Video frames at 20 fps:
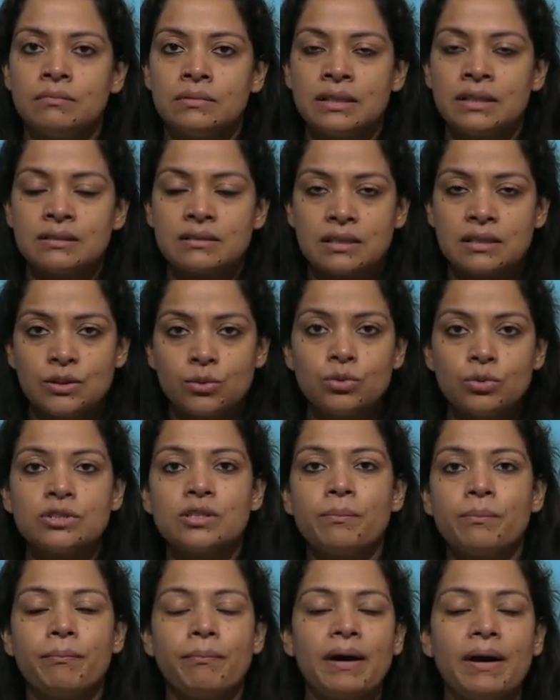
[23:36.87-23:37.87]
there's huge
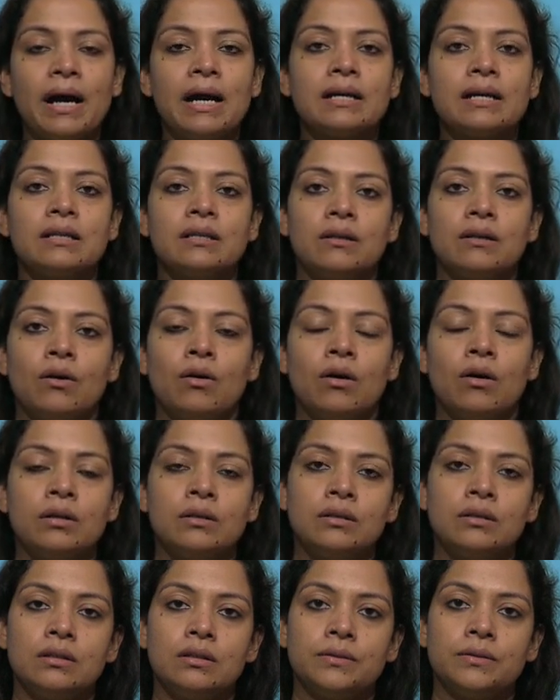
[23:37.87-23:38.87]
impact on